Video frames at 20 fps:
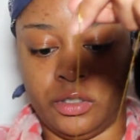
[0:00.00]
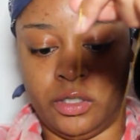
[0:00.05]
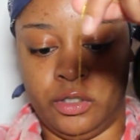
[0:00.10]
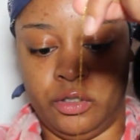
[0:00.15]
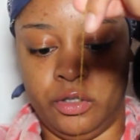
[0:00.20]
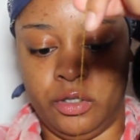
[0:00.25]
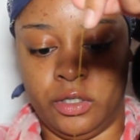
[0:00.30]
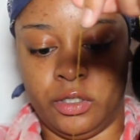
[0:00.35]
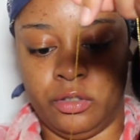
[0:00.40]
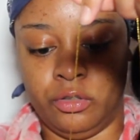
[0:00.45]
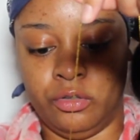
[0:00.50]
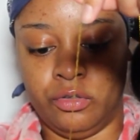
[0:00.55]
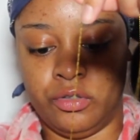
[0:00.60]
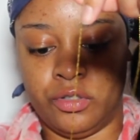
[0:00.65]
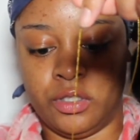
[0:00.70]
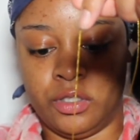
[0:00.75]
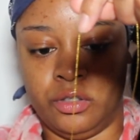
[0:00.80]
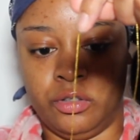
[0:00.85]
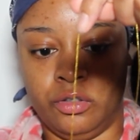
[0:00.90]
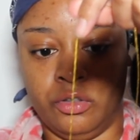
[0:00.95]
that you can
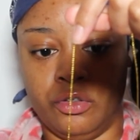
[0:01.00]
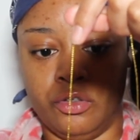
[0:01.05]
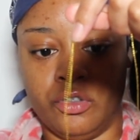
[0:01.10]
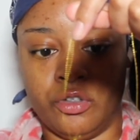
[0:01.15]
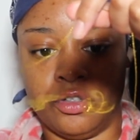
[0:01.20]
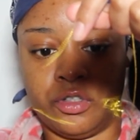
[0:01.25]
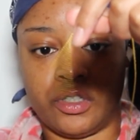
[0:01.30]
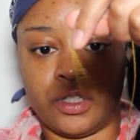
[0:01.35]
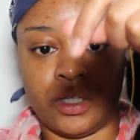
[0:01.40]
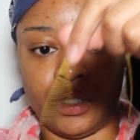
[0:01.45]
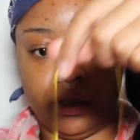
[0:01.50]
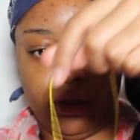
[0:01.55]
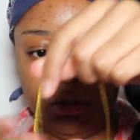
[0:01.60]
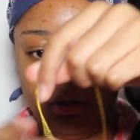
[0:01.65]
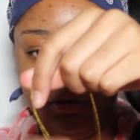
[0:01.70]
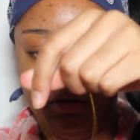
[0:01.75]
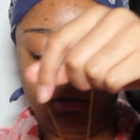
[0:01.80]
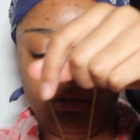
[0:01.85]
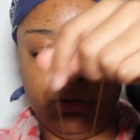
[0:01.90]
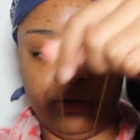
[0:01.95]
use it, you just kind
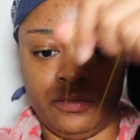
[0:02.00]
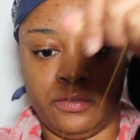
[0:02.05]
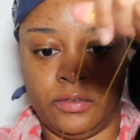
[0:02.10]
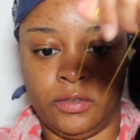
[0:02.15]
of